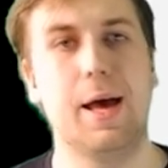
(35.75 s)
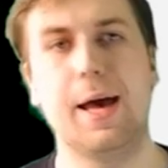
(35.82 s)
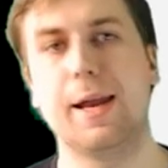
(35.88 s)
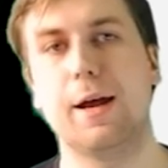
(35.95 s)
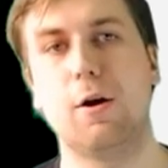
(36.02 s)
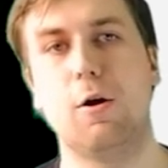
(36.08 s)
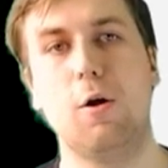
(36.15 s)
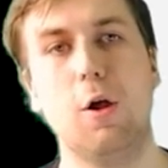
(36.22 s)

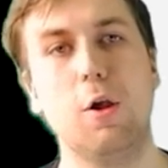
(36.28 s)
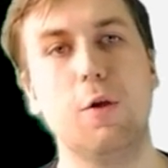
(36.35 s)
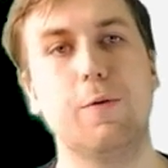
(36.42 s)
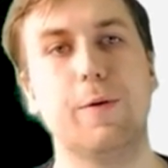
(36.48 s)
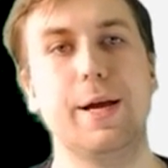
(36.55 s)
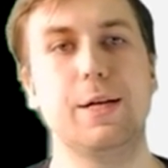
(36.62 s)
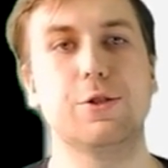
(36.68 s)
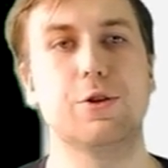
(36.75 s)
and a whole
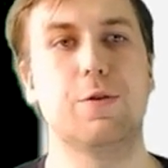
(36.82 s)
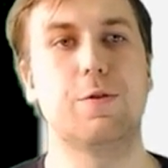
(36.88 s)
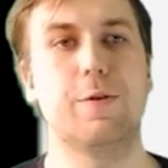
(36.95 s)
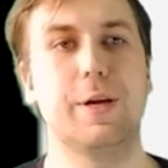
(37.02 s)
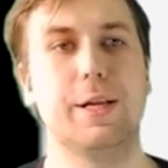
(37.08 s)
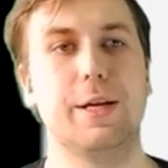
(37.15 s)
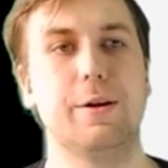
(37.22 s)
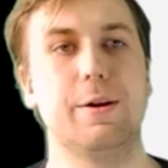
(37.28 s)
range of
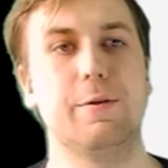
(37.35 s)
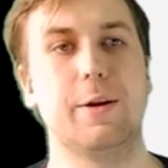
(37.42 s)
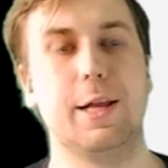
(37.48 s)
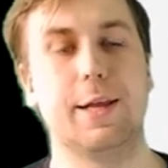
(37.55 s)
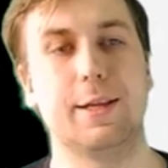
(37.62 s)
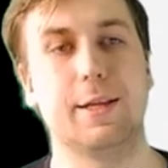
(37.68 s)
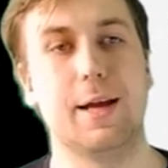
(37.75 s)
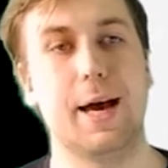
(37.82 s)
3D
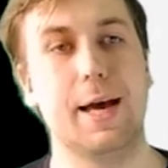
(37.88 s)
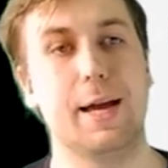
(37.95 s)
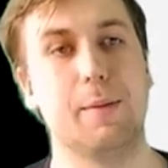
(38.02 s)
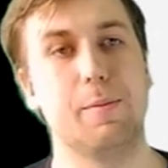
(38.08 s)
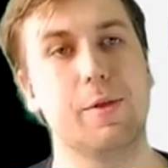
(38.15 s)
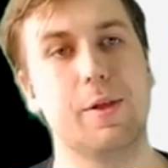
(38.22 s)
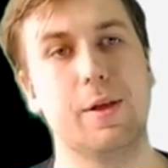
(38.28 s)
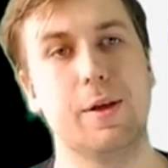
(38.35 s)
related
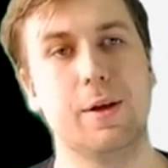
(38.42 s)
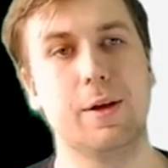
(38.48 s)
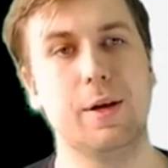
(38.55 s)
items.